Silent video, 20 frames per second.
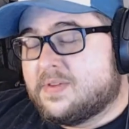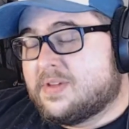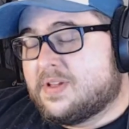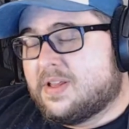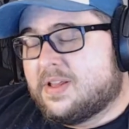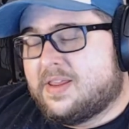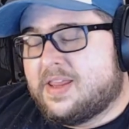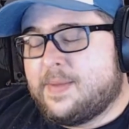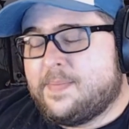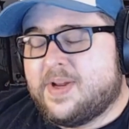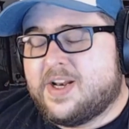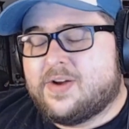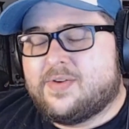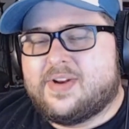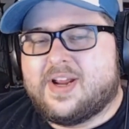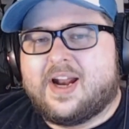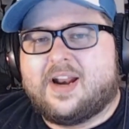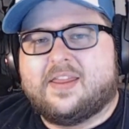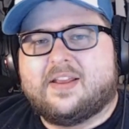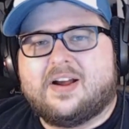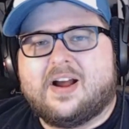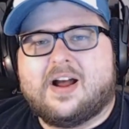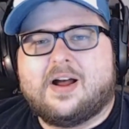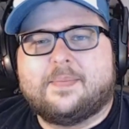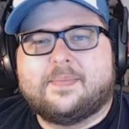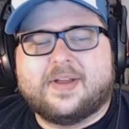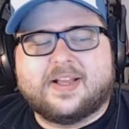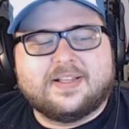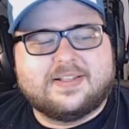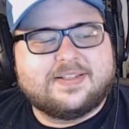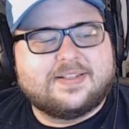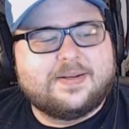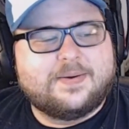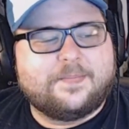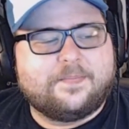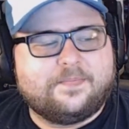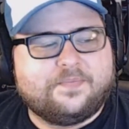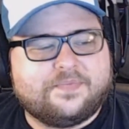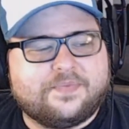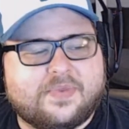Let me know down in the comments.
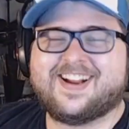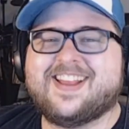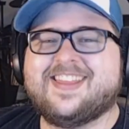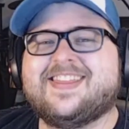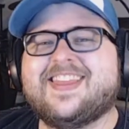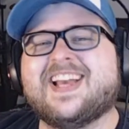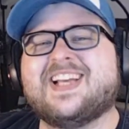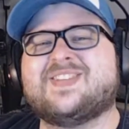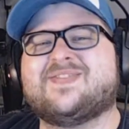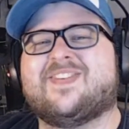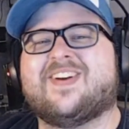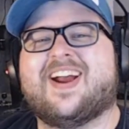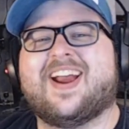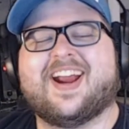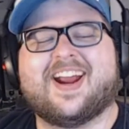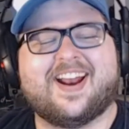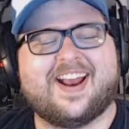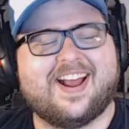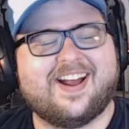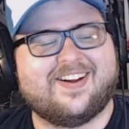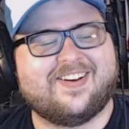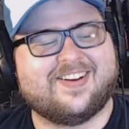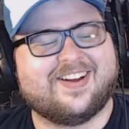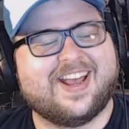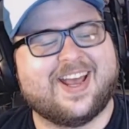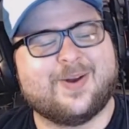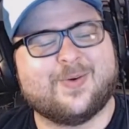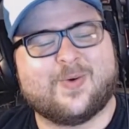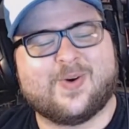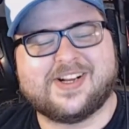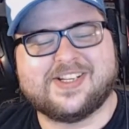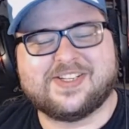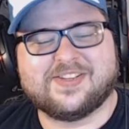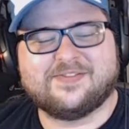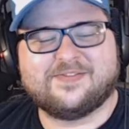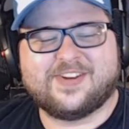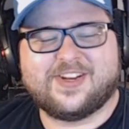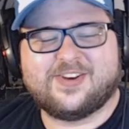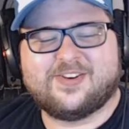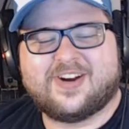Thanks for hanging out and watching the
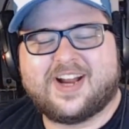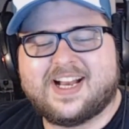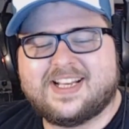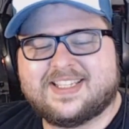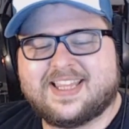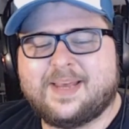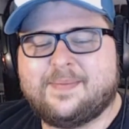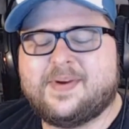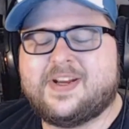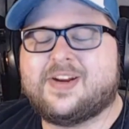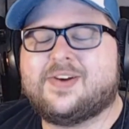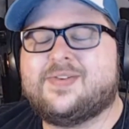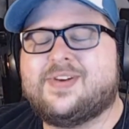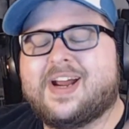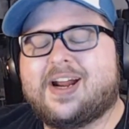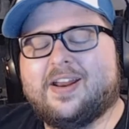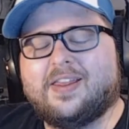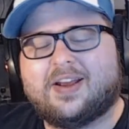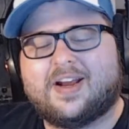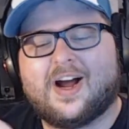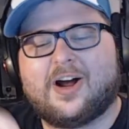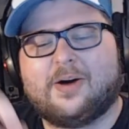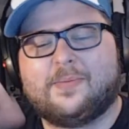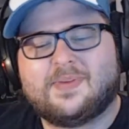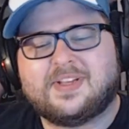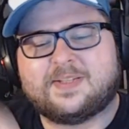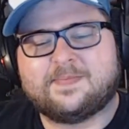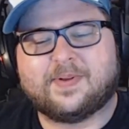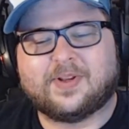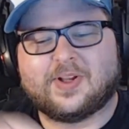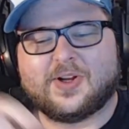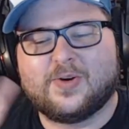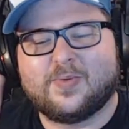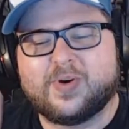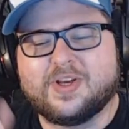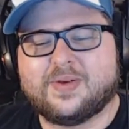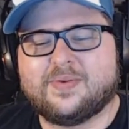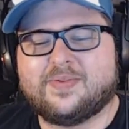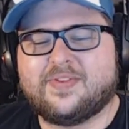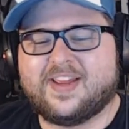video, guys. Let me know down in the comments below what
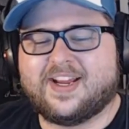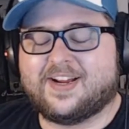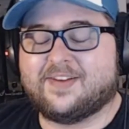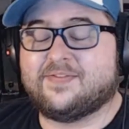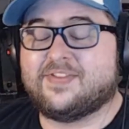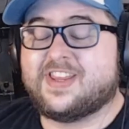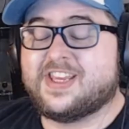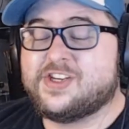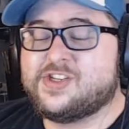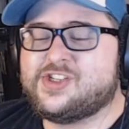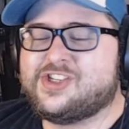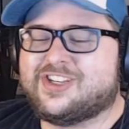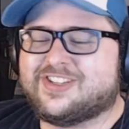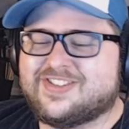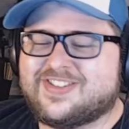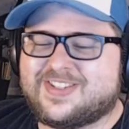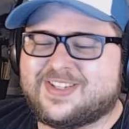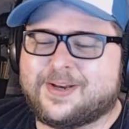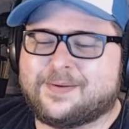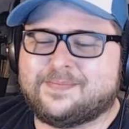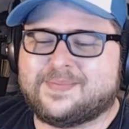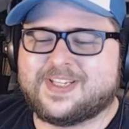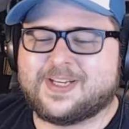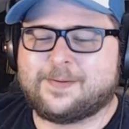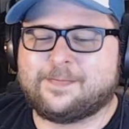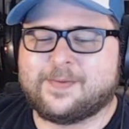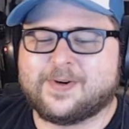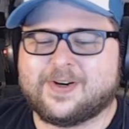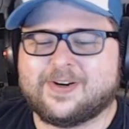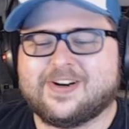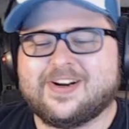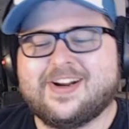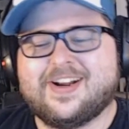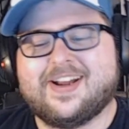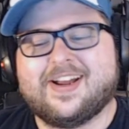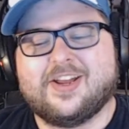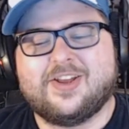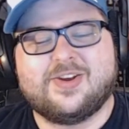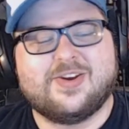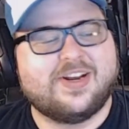you think of this year's Subtember.
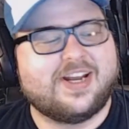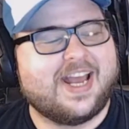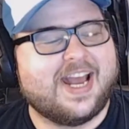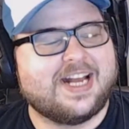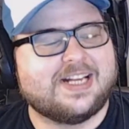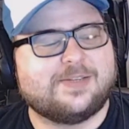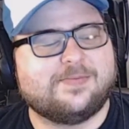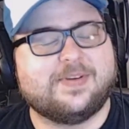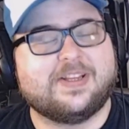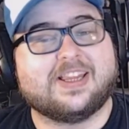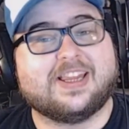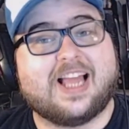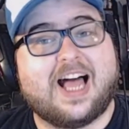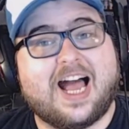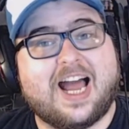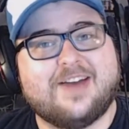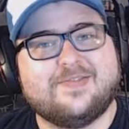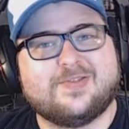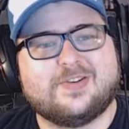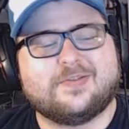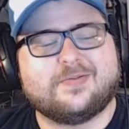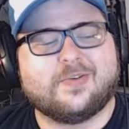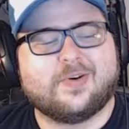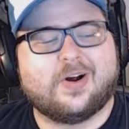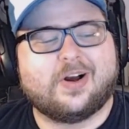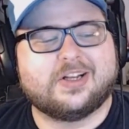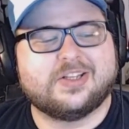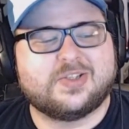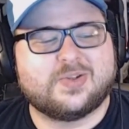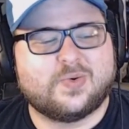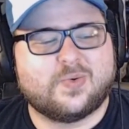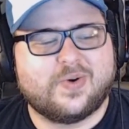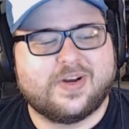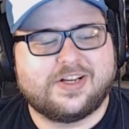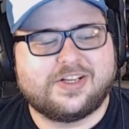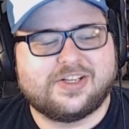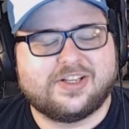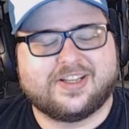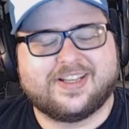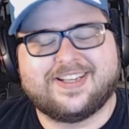You can catch me live over on
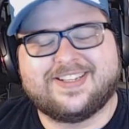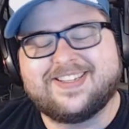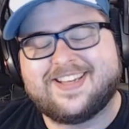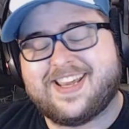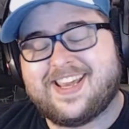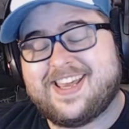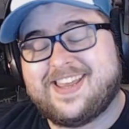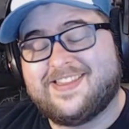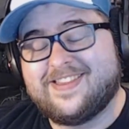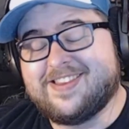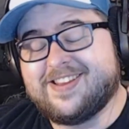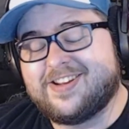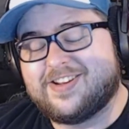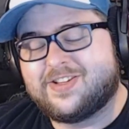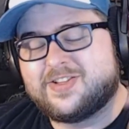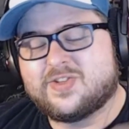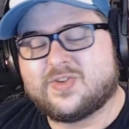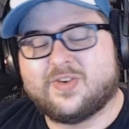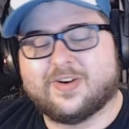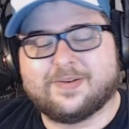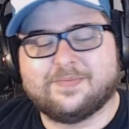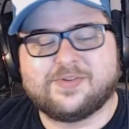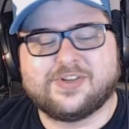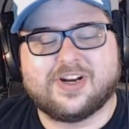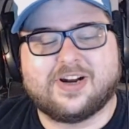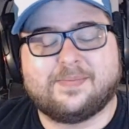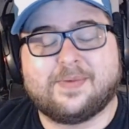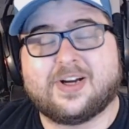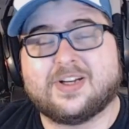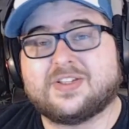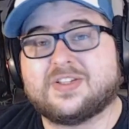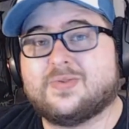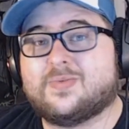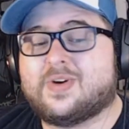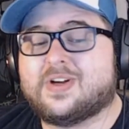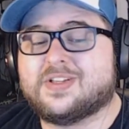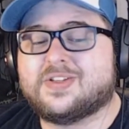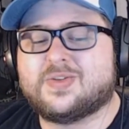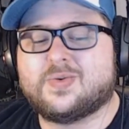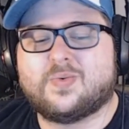Twitch. Links in the description. I'm also
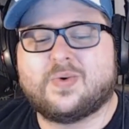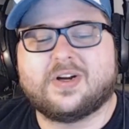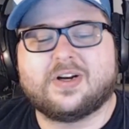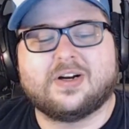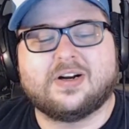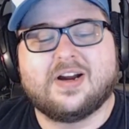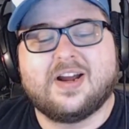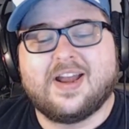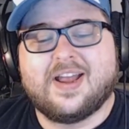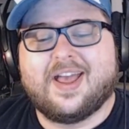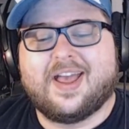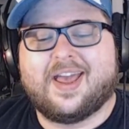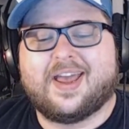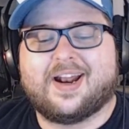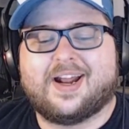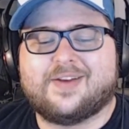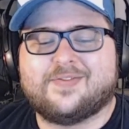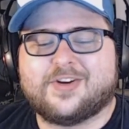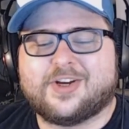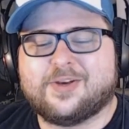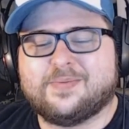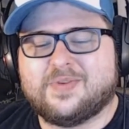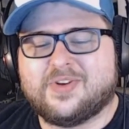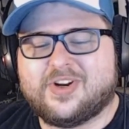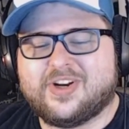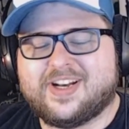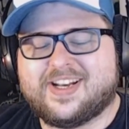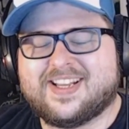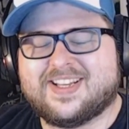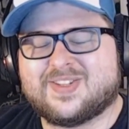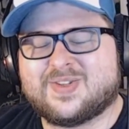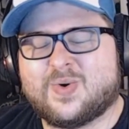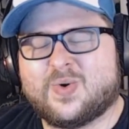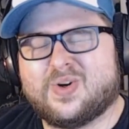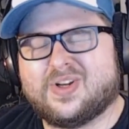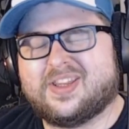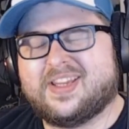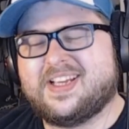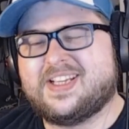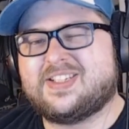on Twitter, and I have a community
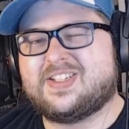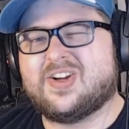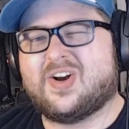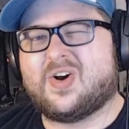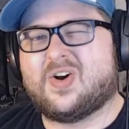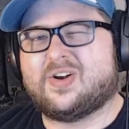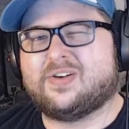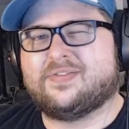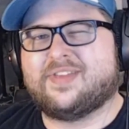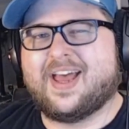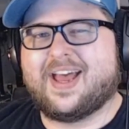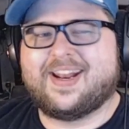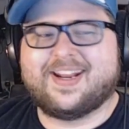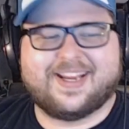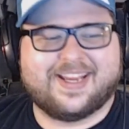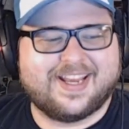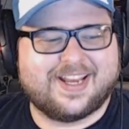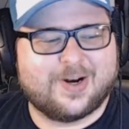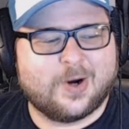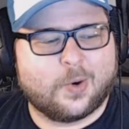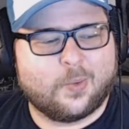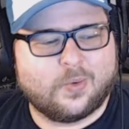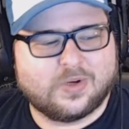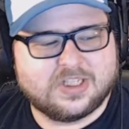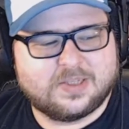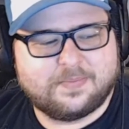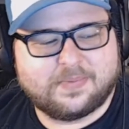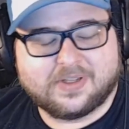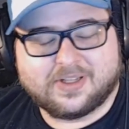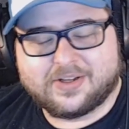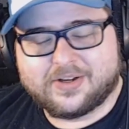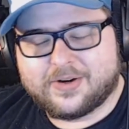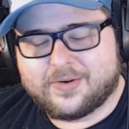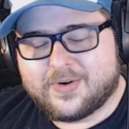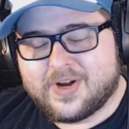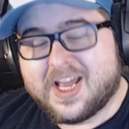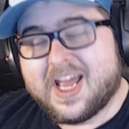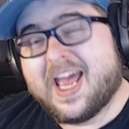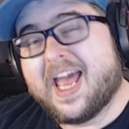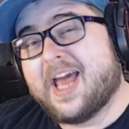Discord. Links to all of that, again, are once below.
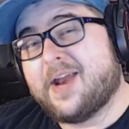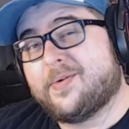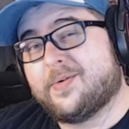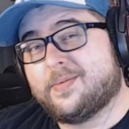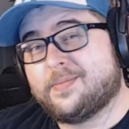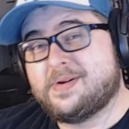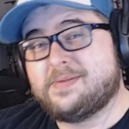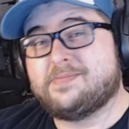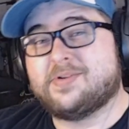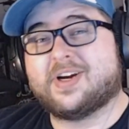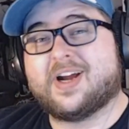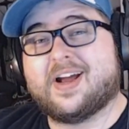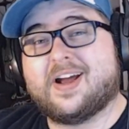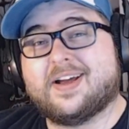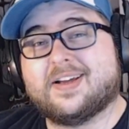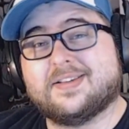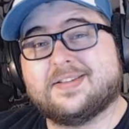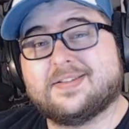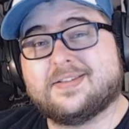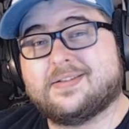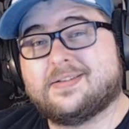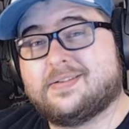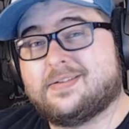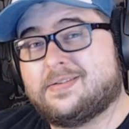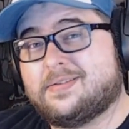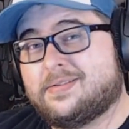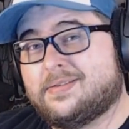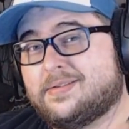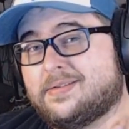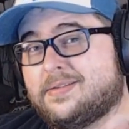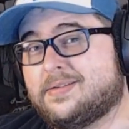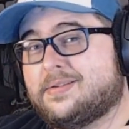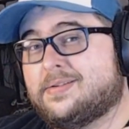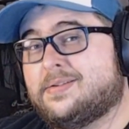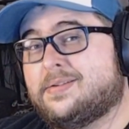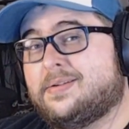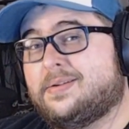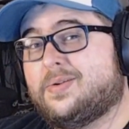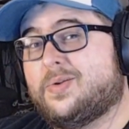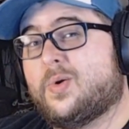And remember, guys,
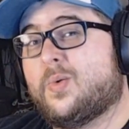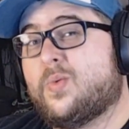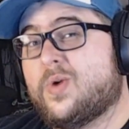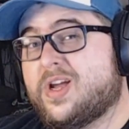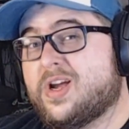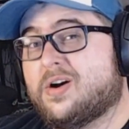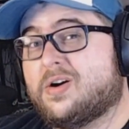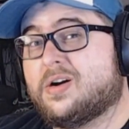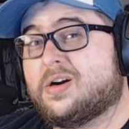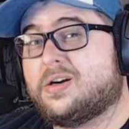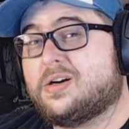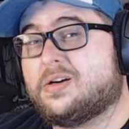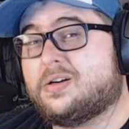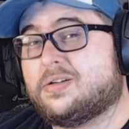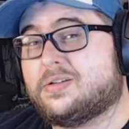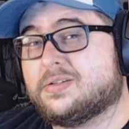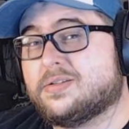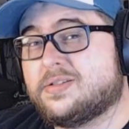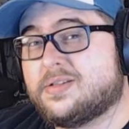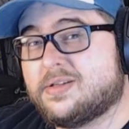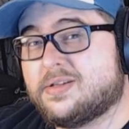we are a cult.